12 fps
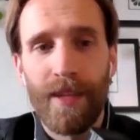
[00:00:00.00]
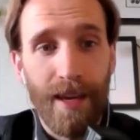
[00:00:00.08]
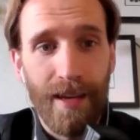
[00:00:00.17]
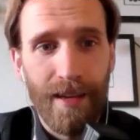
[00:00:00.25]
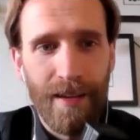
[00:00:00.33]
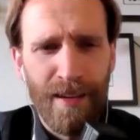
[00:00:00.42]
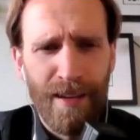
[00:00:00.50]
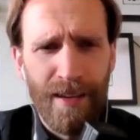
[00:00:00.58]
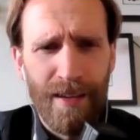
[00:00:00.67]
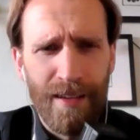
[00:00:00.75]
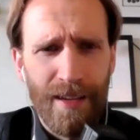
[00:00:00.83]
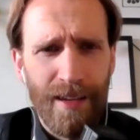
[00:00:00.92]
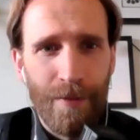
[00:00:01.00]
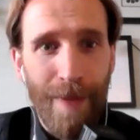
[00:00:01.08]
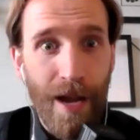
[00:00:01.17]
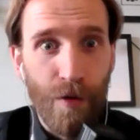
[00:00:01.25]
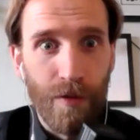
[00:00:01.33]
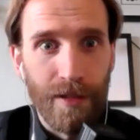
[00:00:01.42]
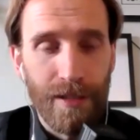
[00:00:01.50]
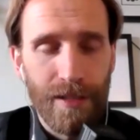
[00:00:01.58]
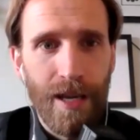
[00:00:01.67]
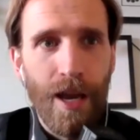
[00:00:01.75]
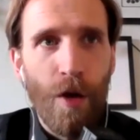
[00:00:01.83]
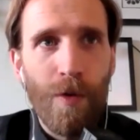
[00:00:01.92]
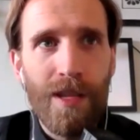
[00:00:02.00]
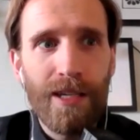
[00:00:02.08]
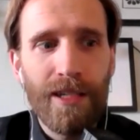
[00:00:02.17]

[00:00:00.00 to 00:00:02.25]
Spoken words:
Yeah. Backwards. We needed